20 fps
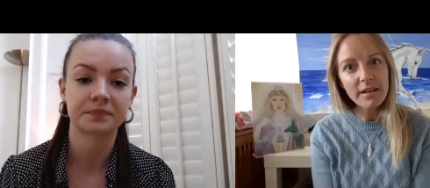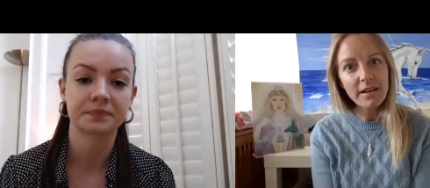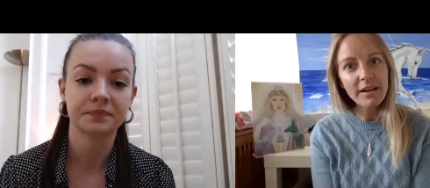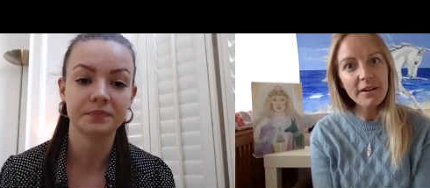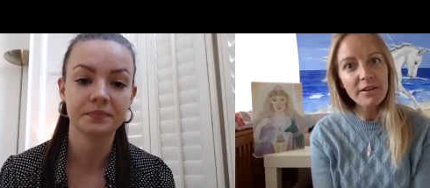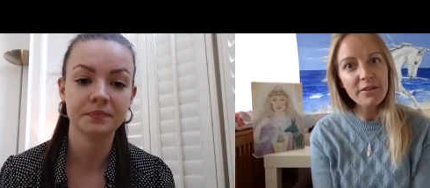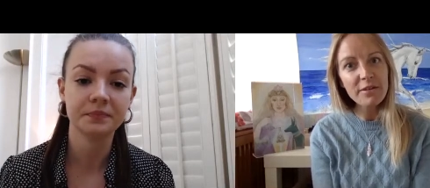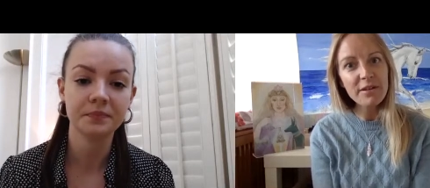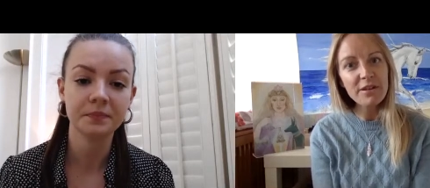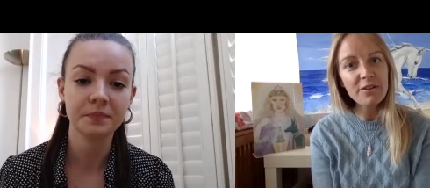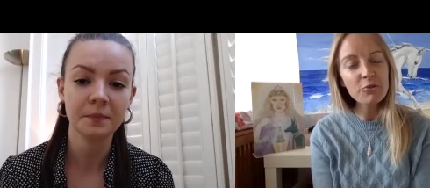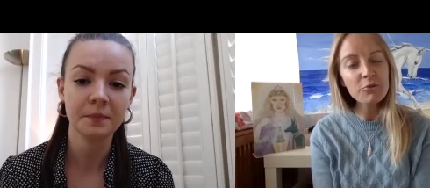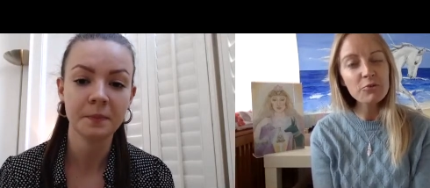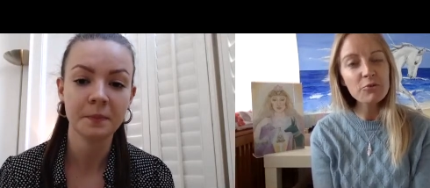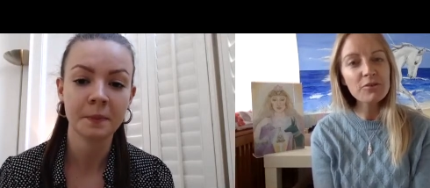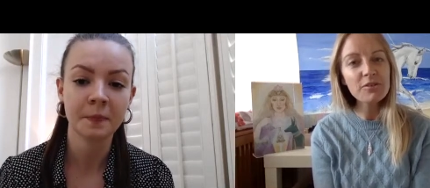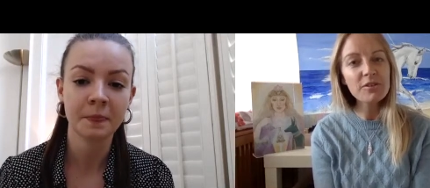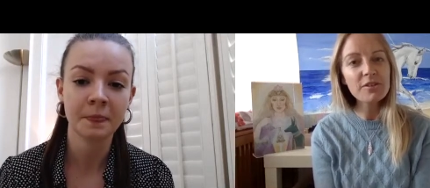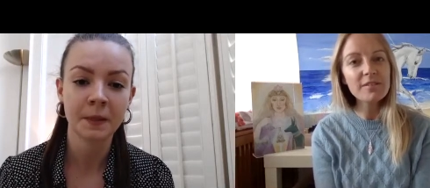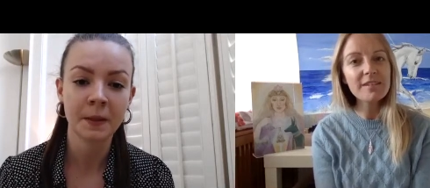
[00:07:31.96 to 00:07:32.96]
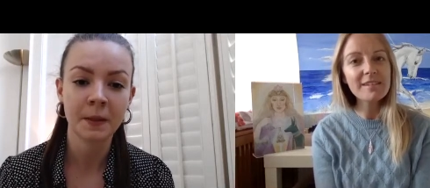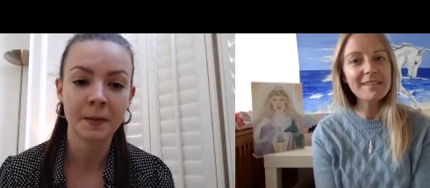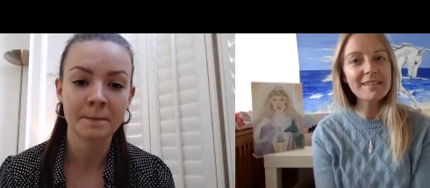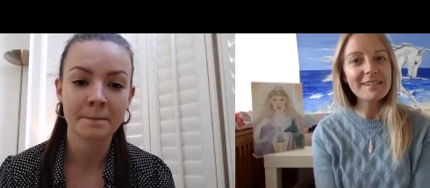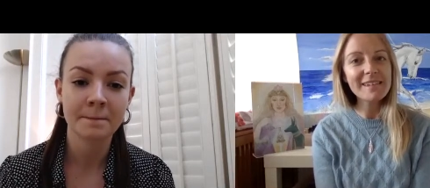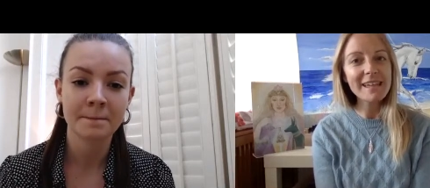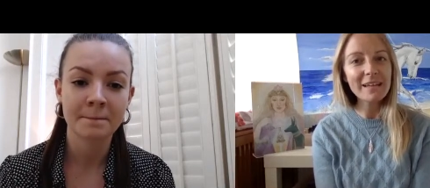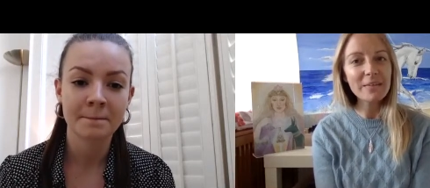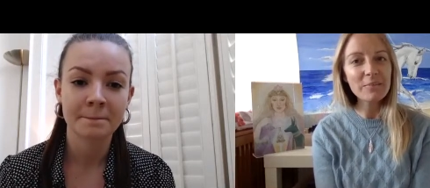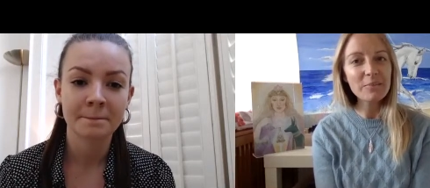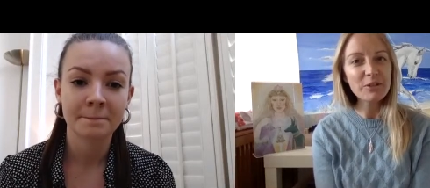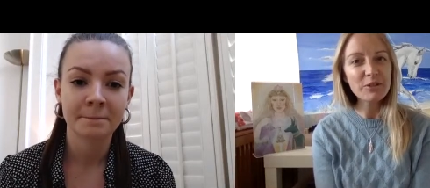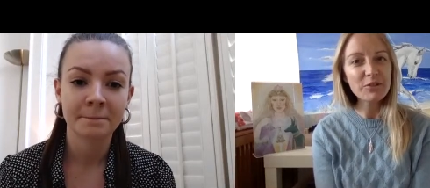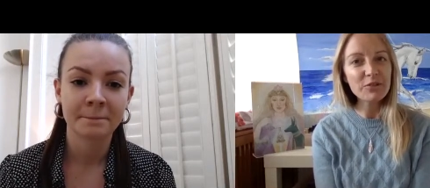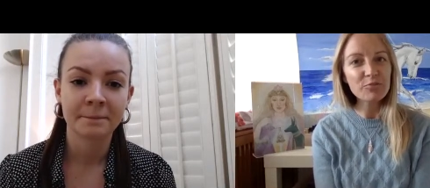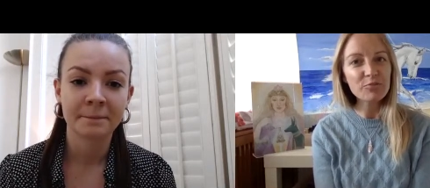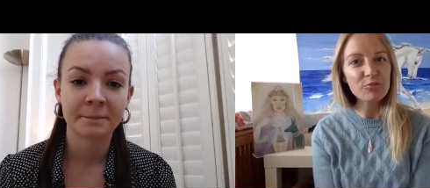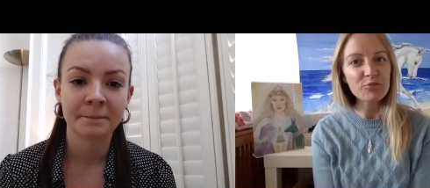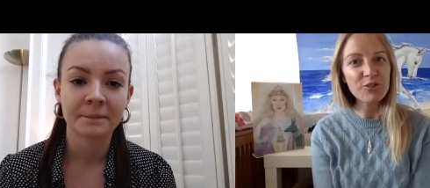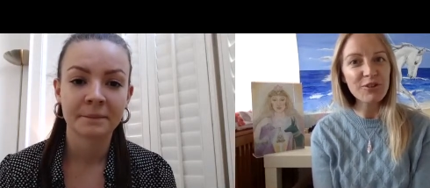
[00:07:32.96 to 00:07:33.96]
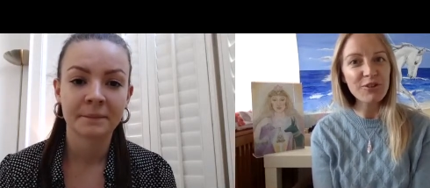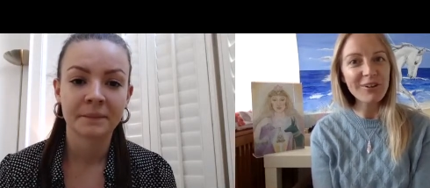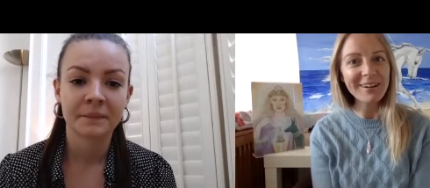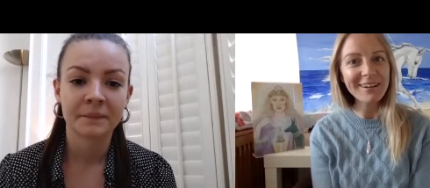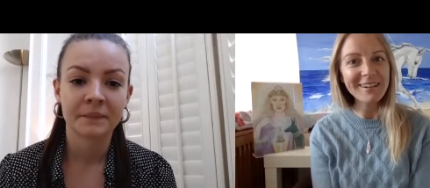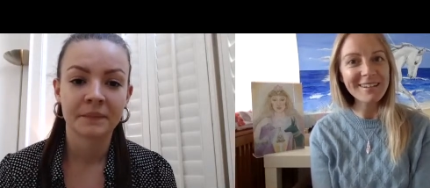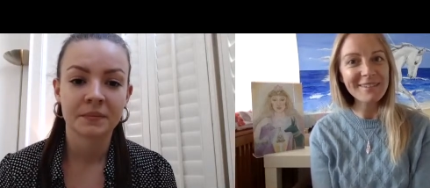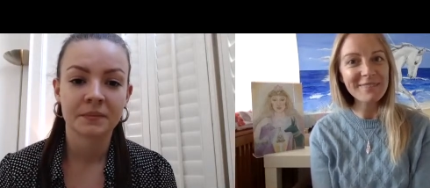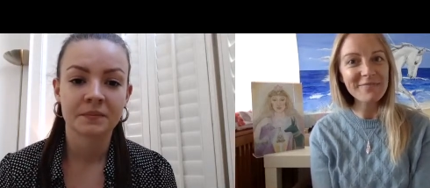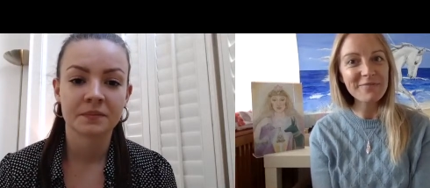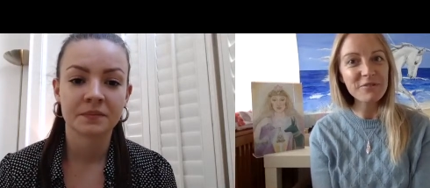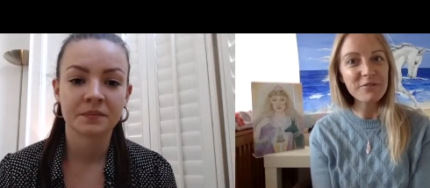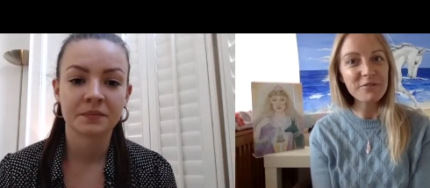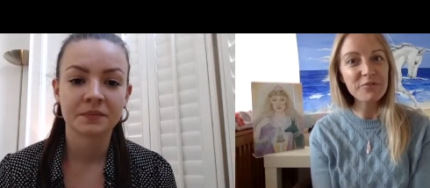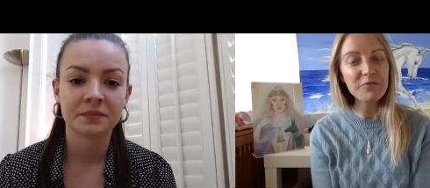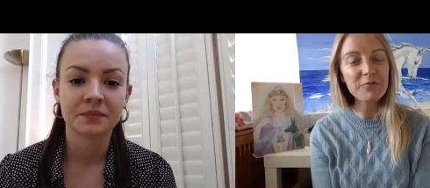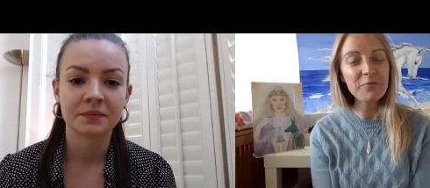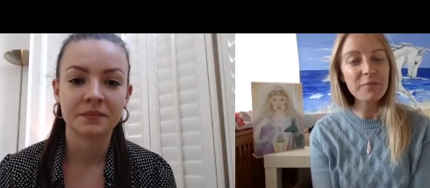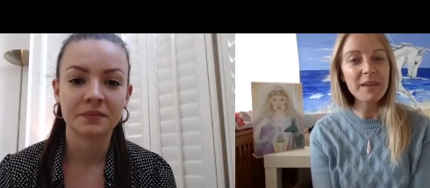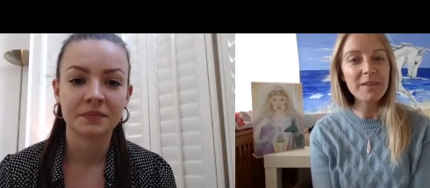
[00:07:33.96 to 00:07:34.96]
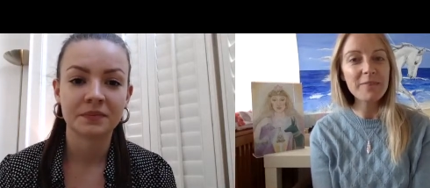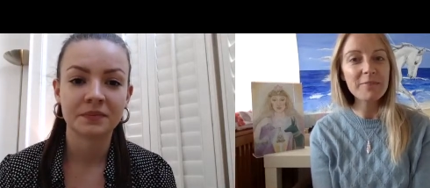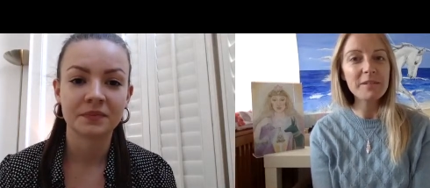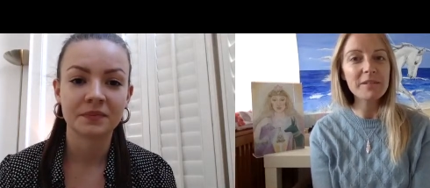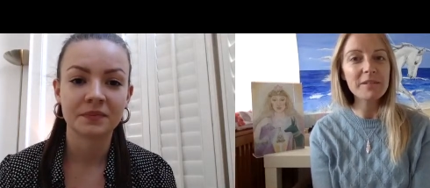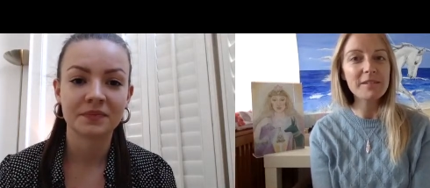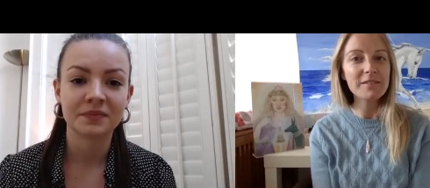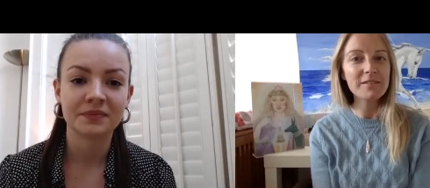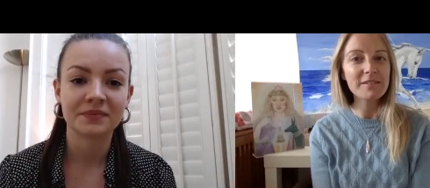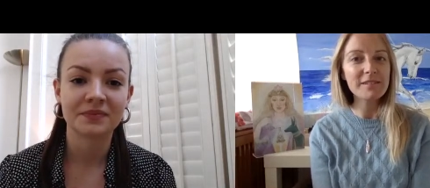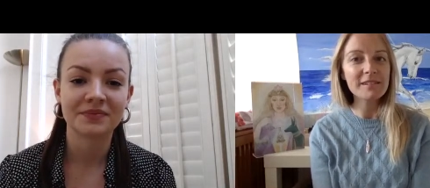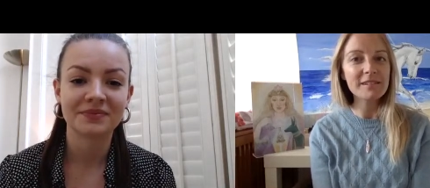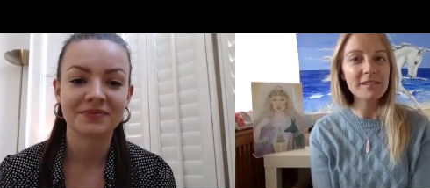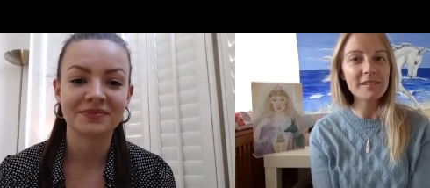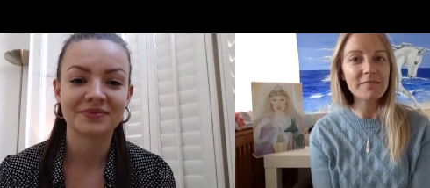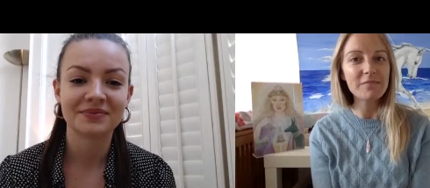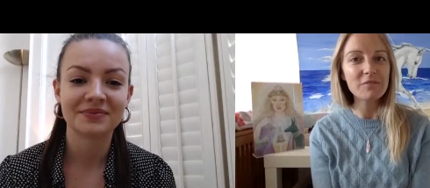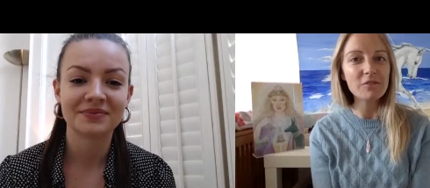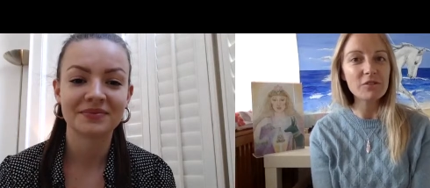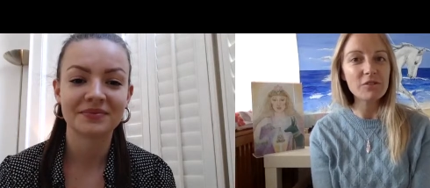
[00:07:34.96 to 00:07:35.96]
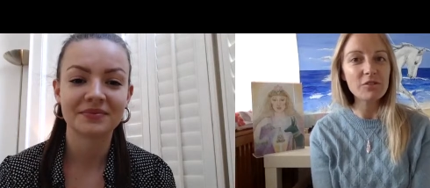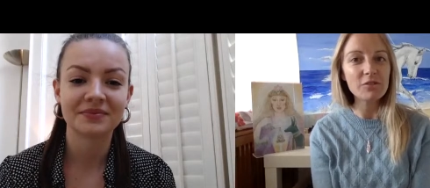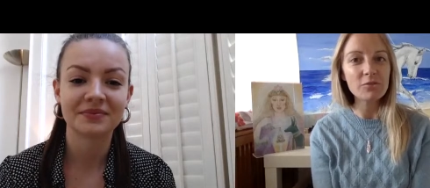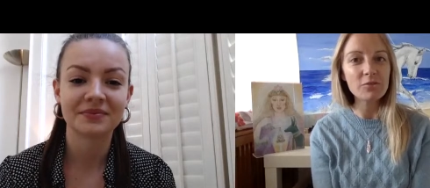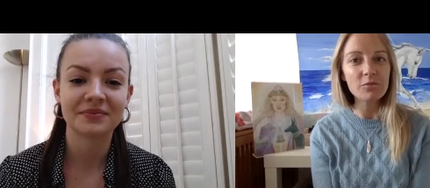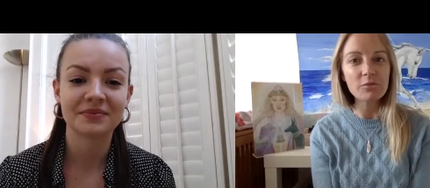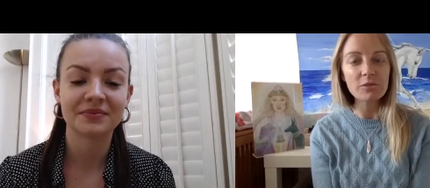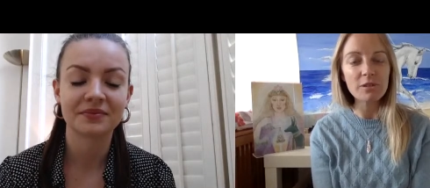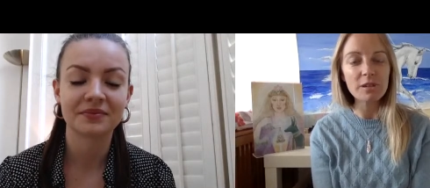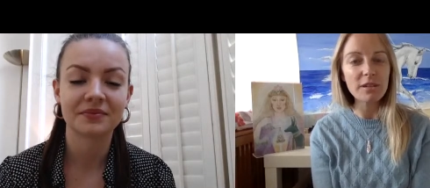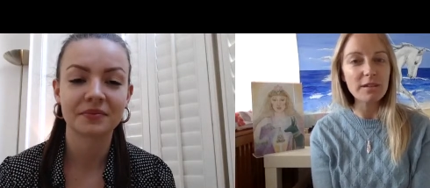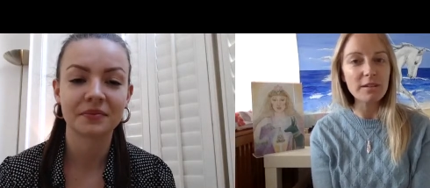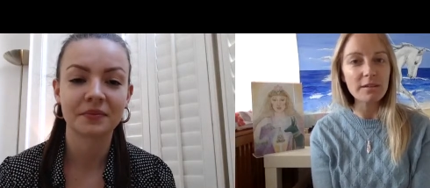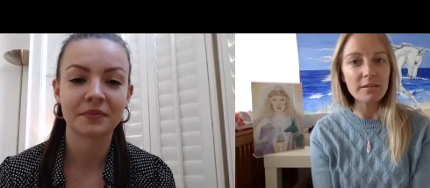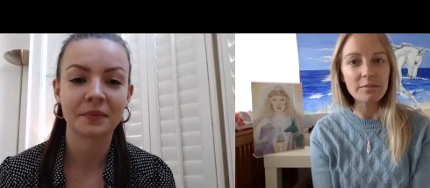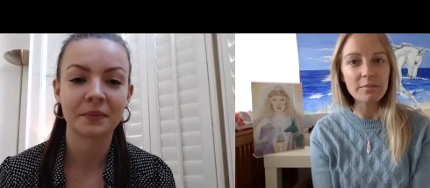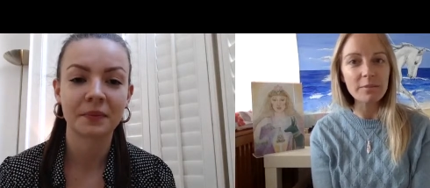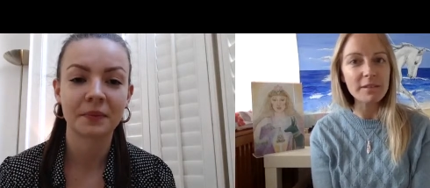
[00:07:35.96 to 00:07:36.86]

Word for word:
Speaker 1: I think also there's an element of pride if you've maybe started even a dog walking